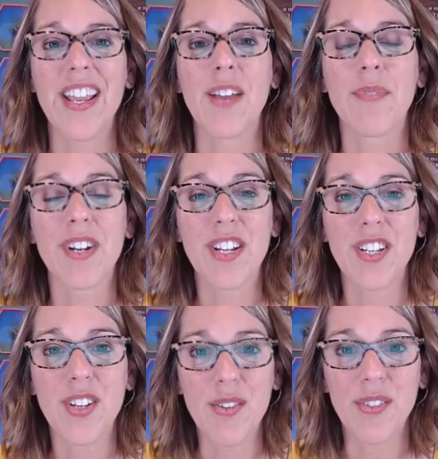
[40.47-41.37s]
and we're going
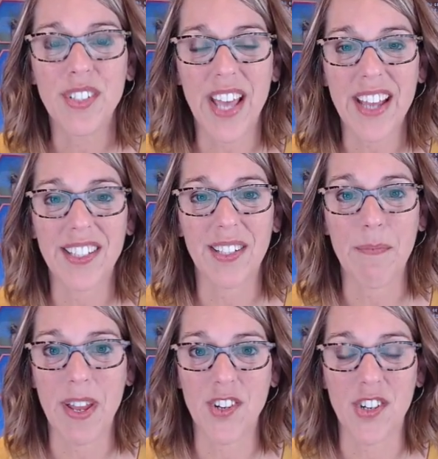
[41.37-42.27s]
to use that to
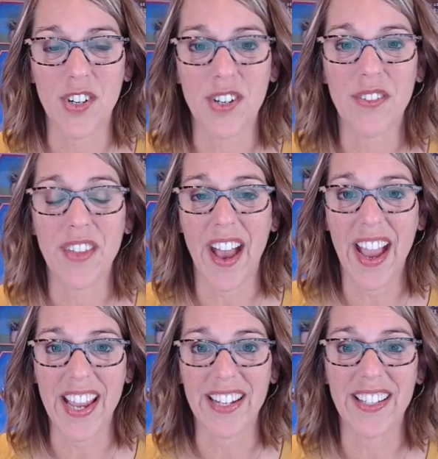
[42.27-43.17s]
measure the
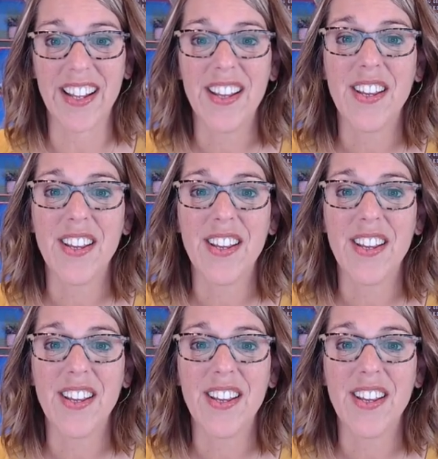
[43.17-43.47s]
height.